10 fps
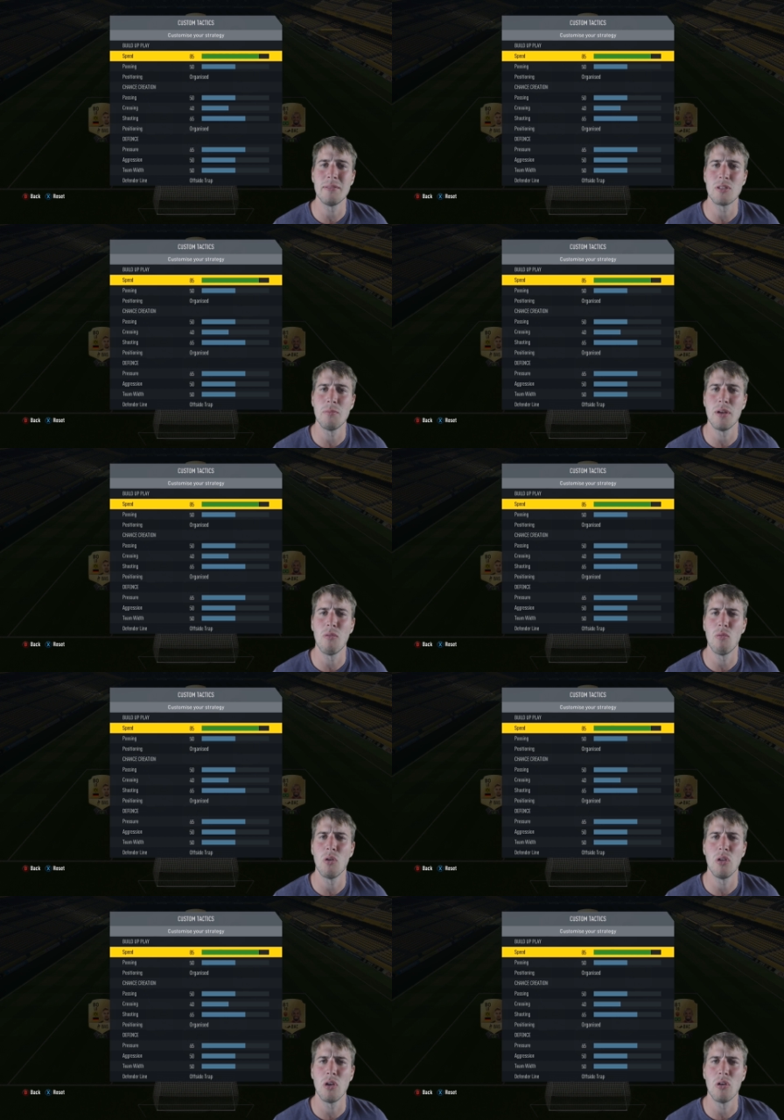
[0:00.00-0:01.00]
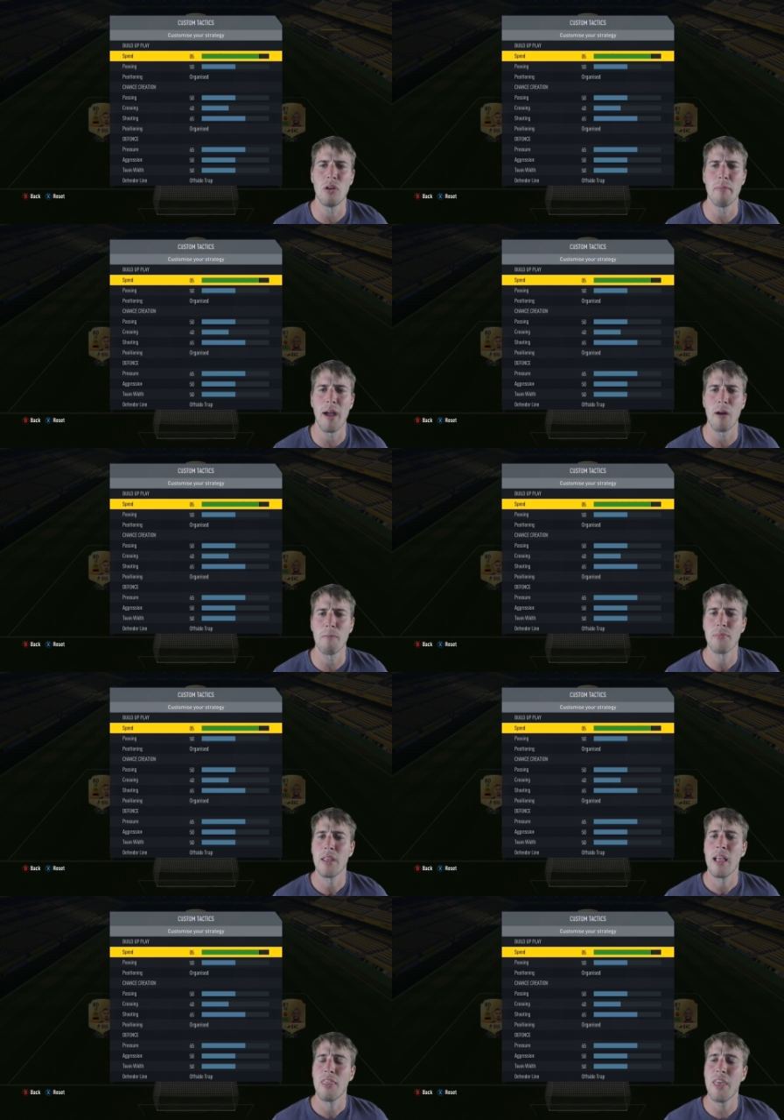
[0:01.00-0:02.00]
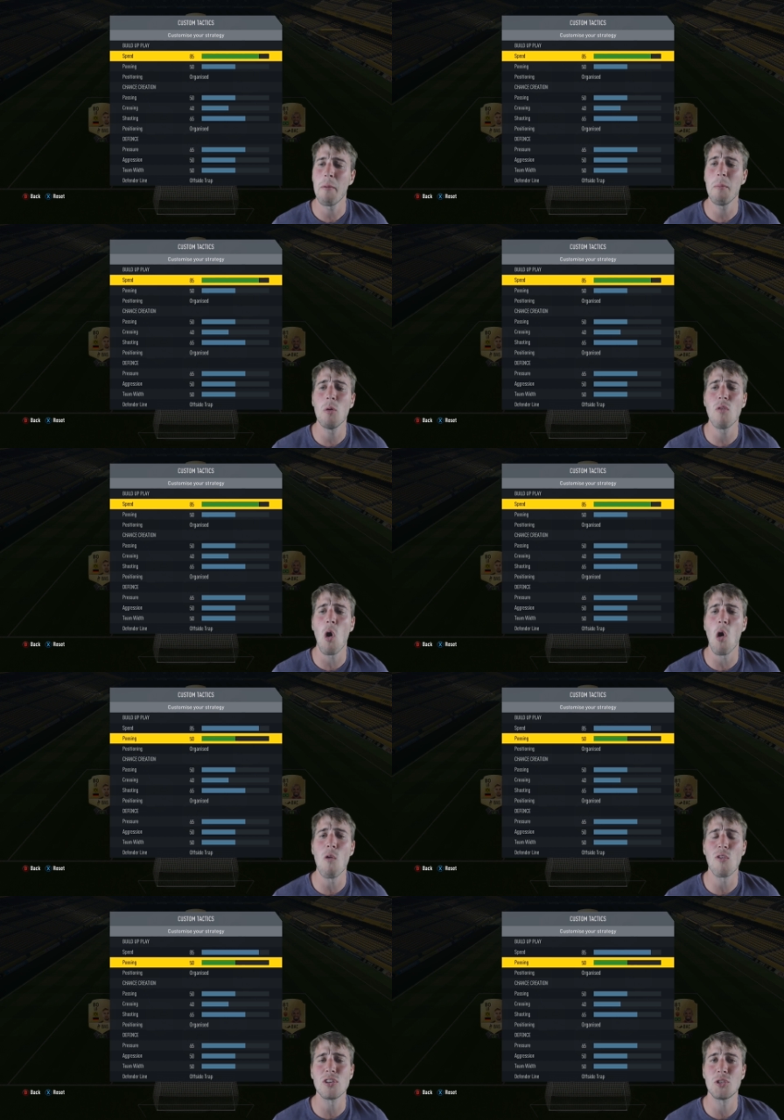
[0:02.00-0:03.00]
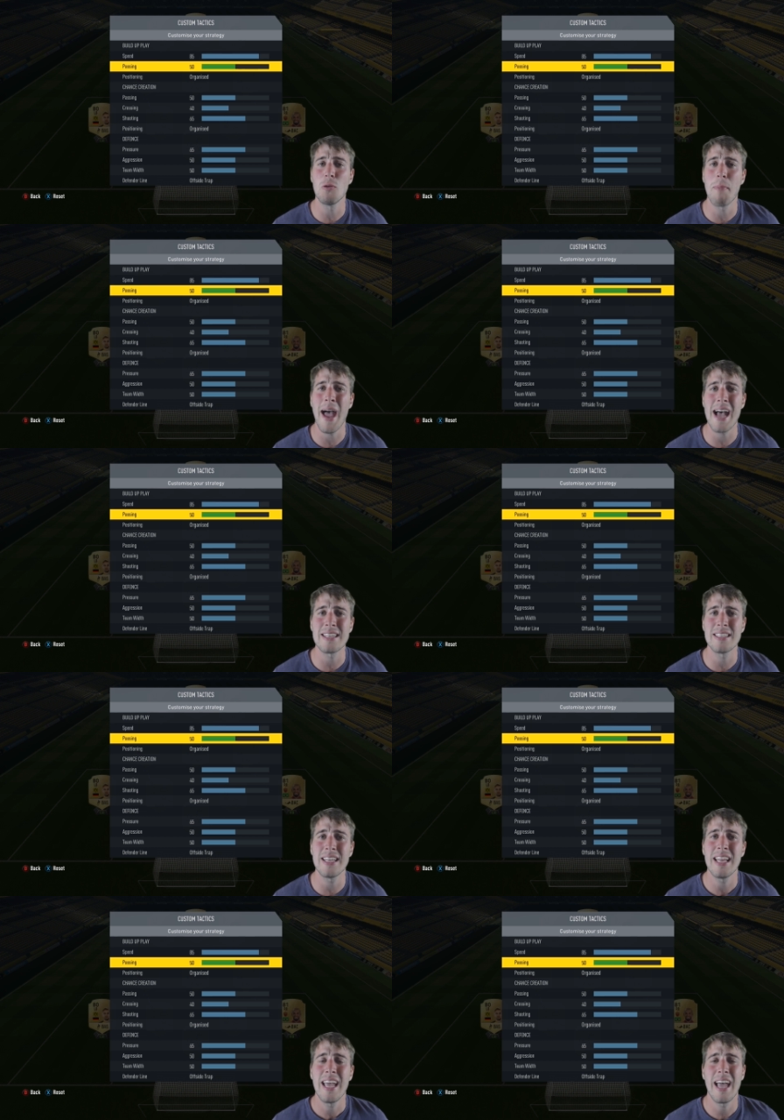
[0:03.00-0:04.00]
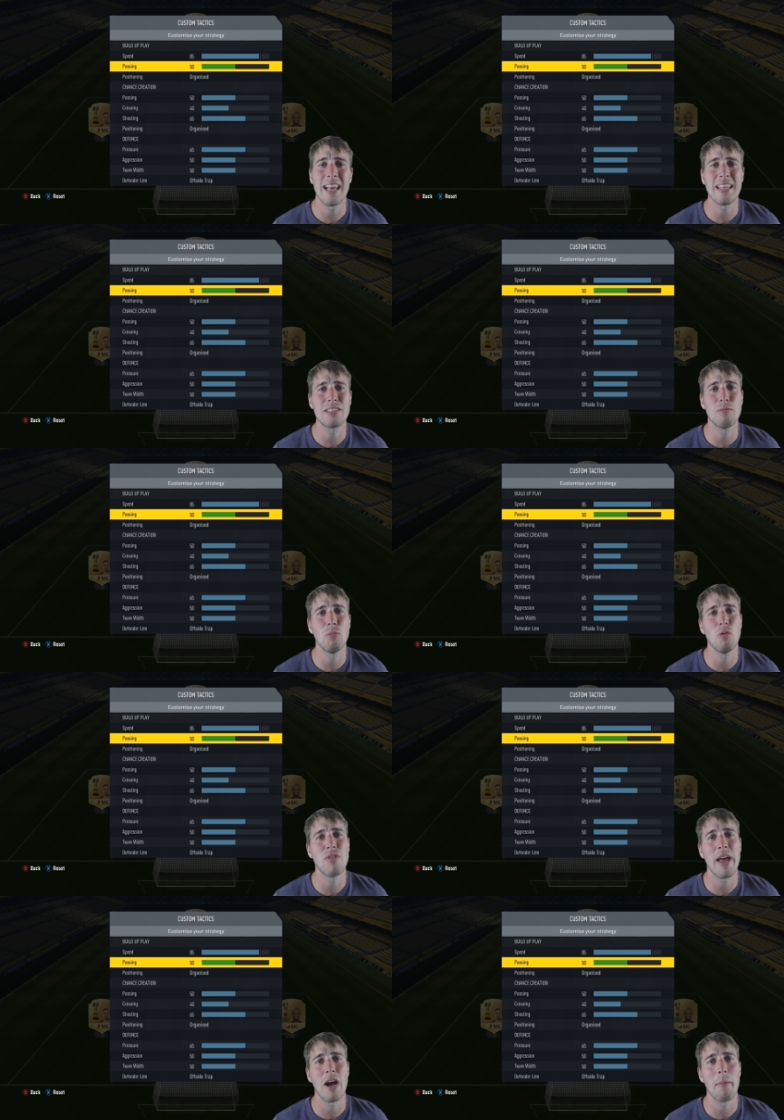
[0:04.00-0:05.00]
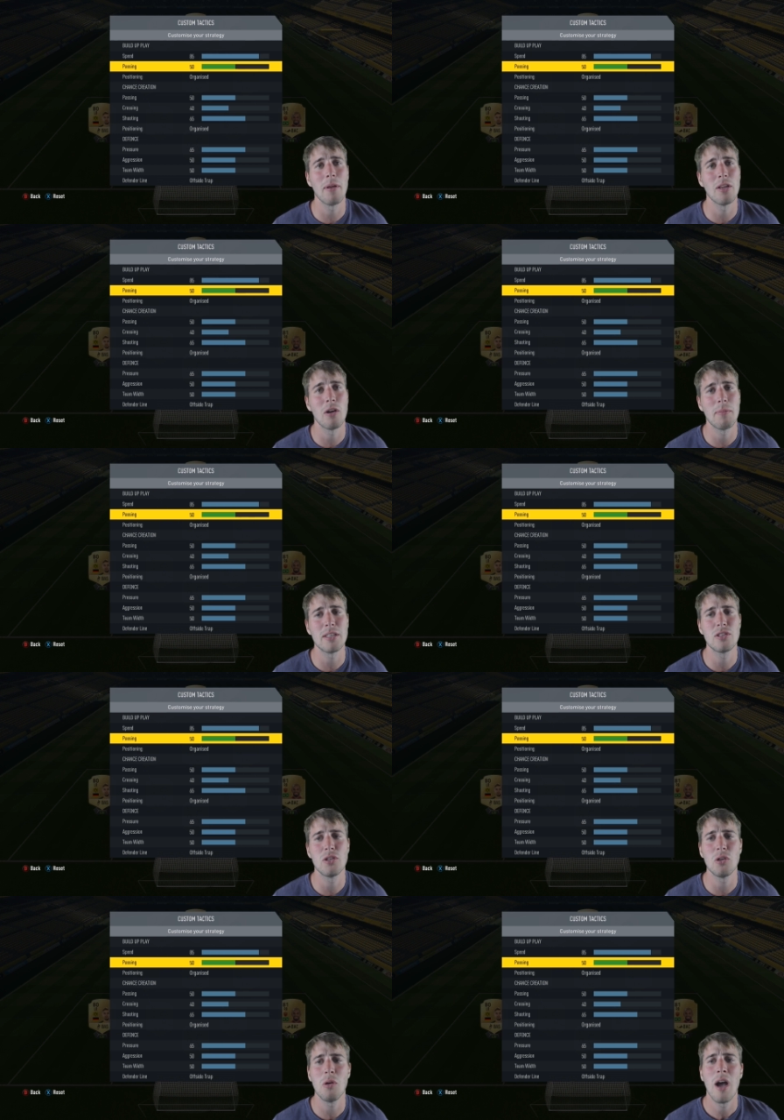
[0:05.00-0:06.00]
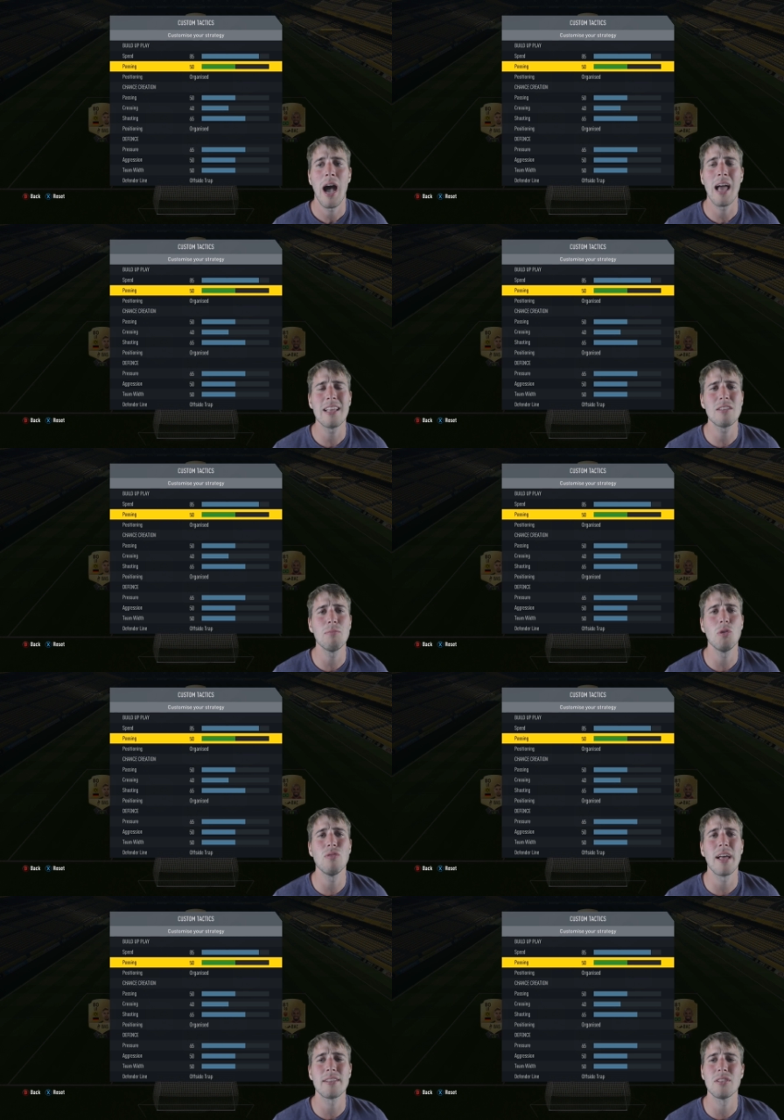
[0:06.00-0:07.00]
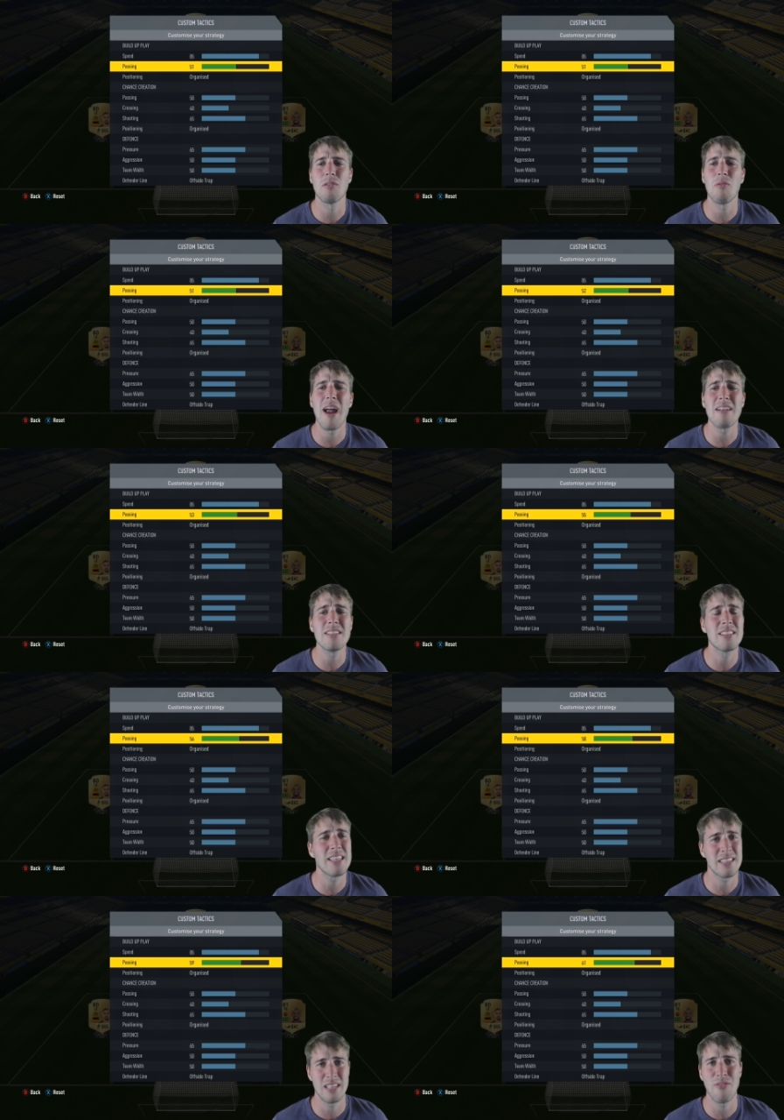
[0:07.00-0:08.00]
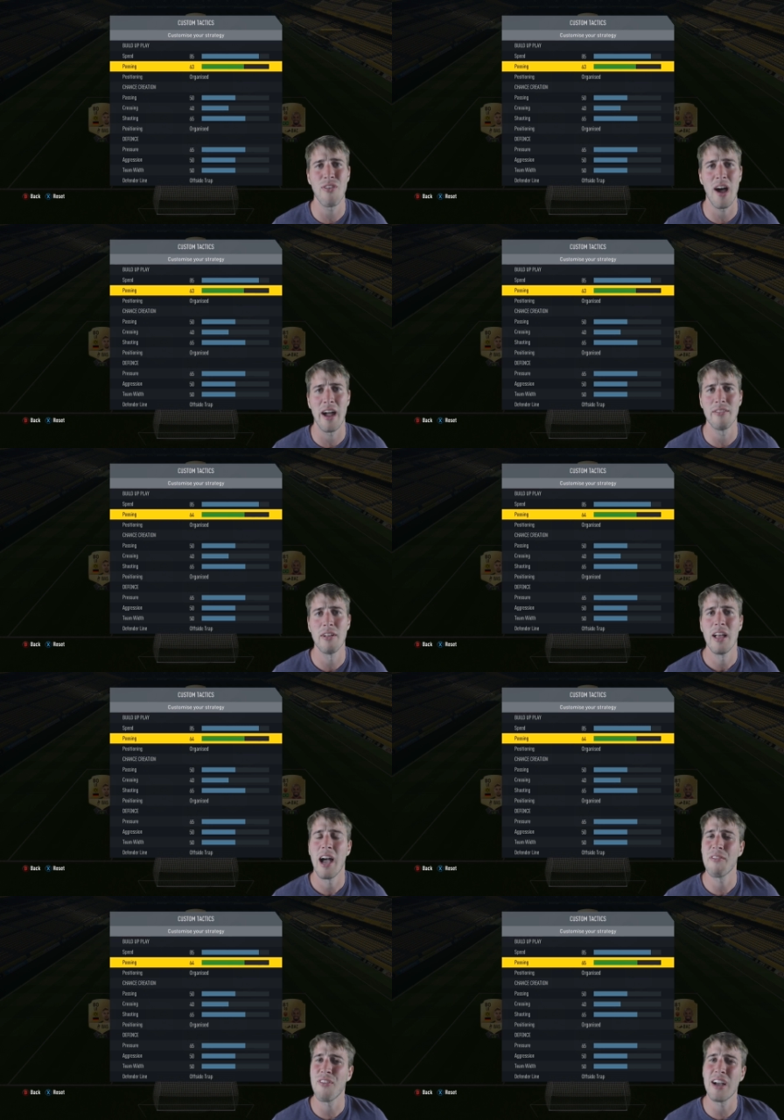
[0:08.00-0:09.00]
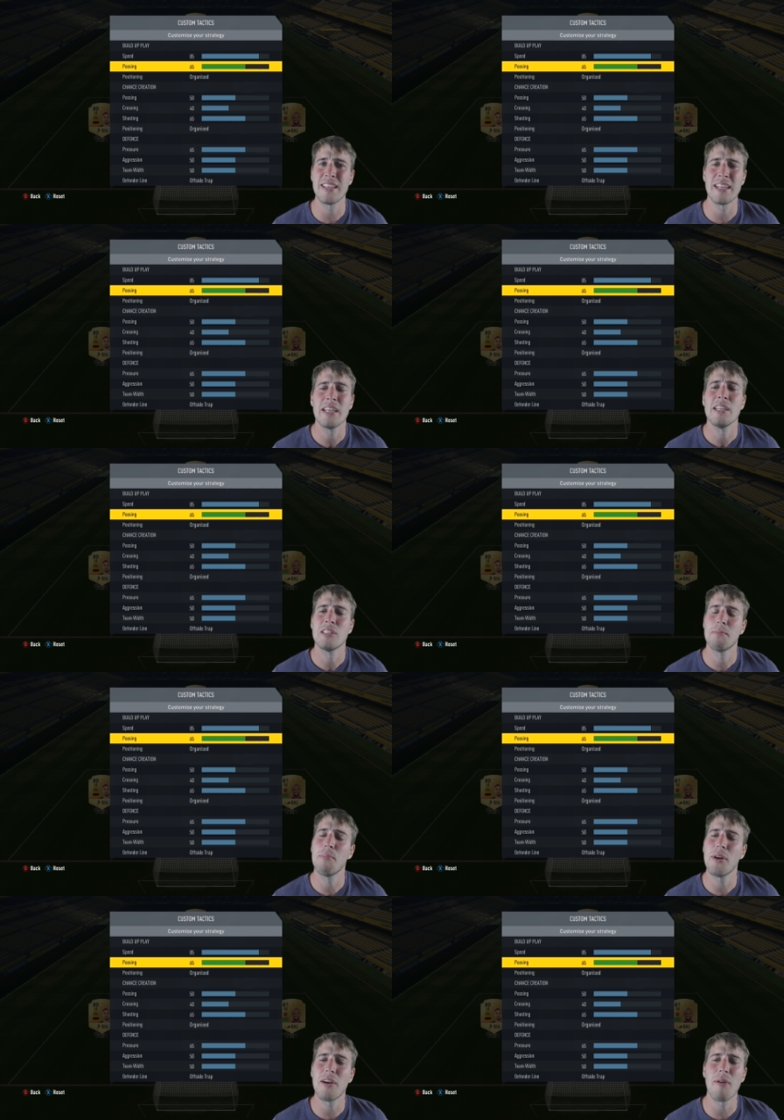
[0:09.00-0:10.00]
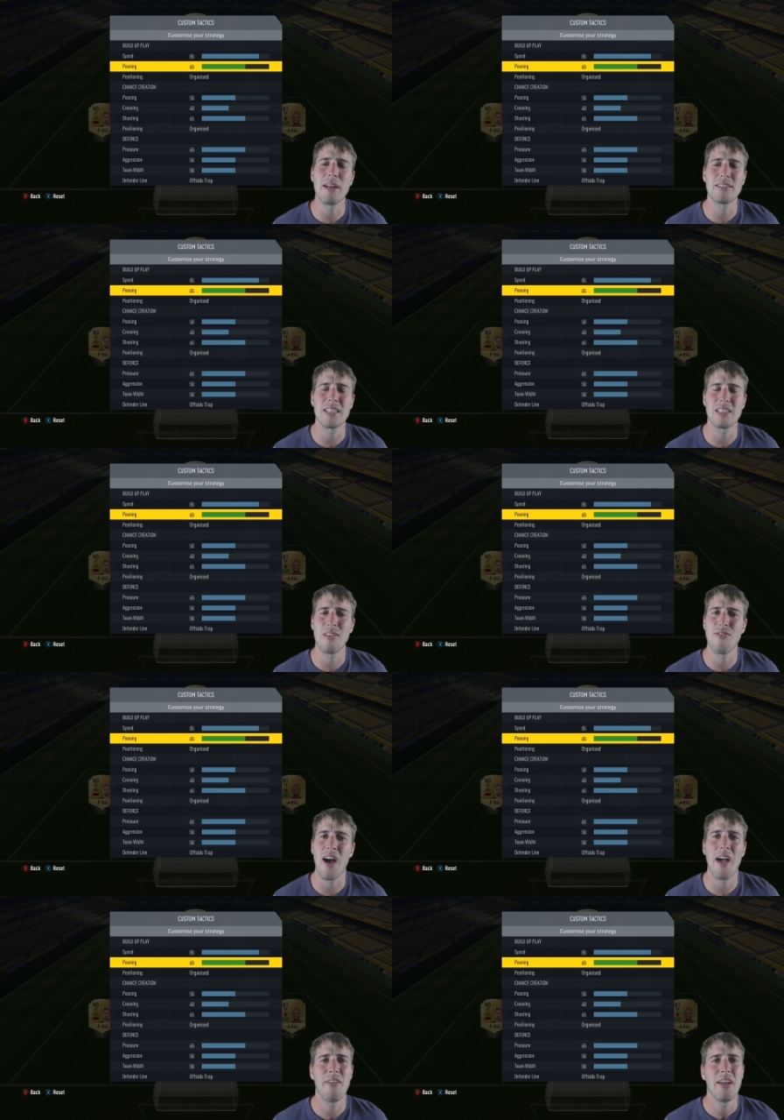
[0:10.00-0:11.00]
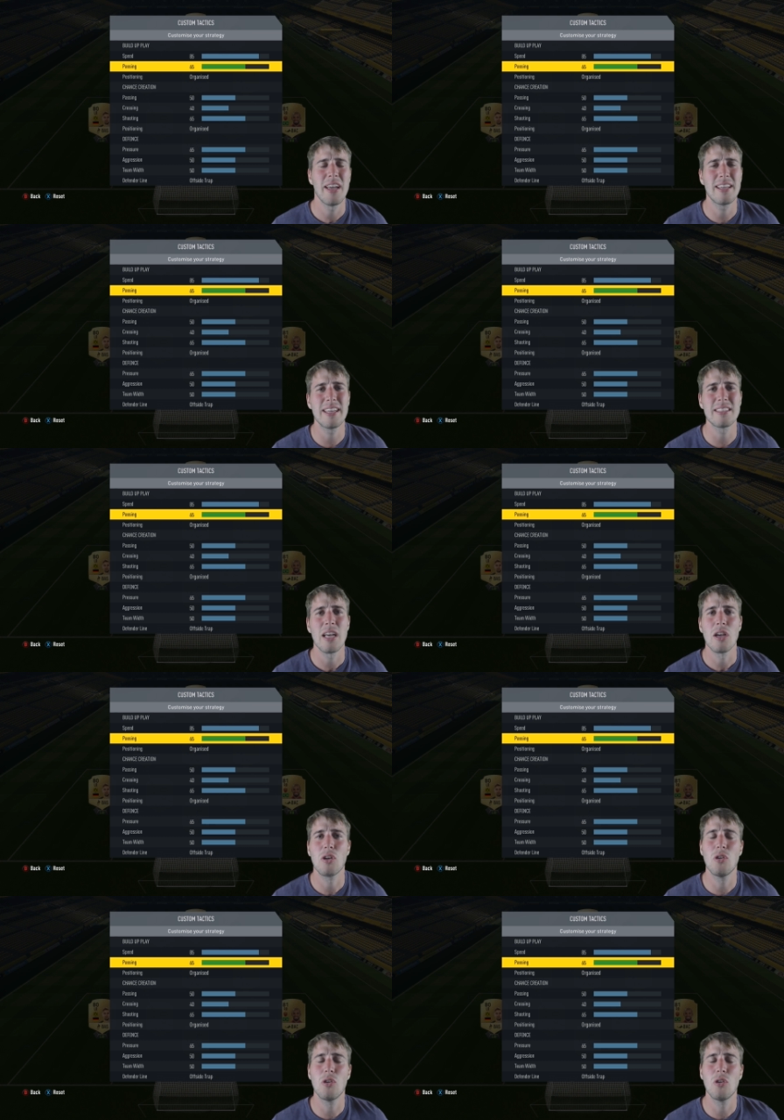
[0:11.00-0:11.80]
seems to be a really good amount. Then we move over to passing, and I like to move that up a little bit too. I like to move that to around 65. I find that to put it around 65, it gives